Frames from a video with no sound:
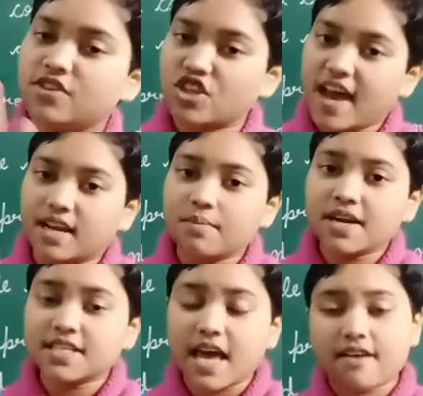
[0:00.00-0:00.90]
which
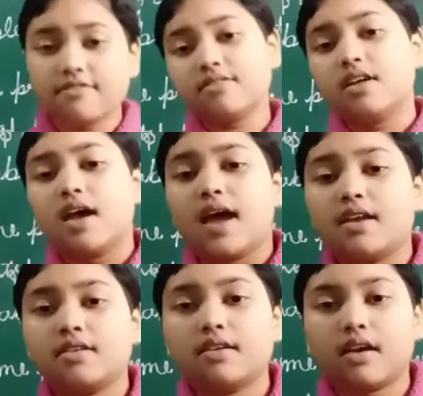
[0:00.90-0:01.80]
elements have
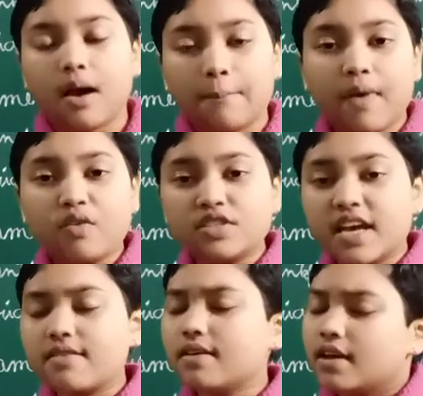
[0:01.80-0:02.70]
and compounds
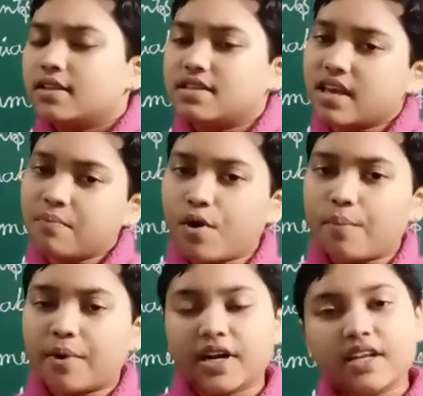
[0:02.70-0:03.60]
have, the same
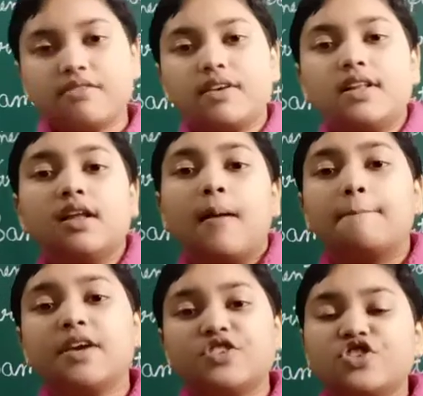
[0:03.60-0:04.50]
property
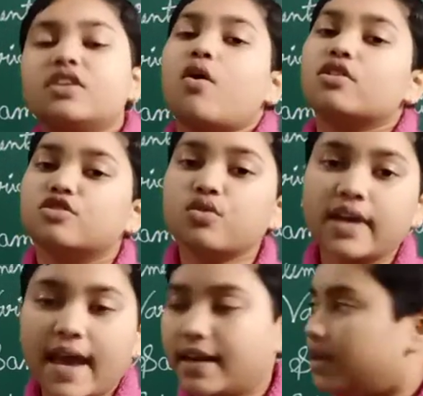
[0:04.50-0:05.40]
will mixture
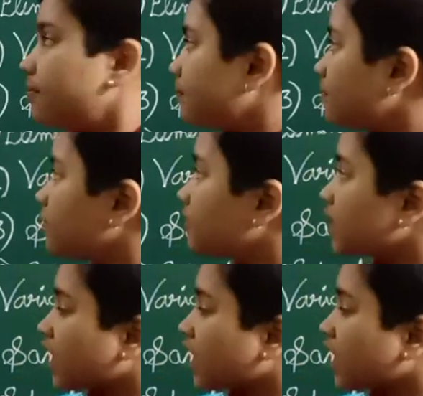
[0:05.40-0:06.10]
also carry.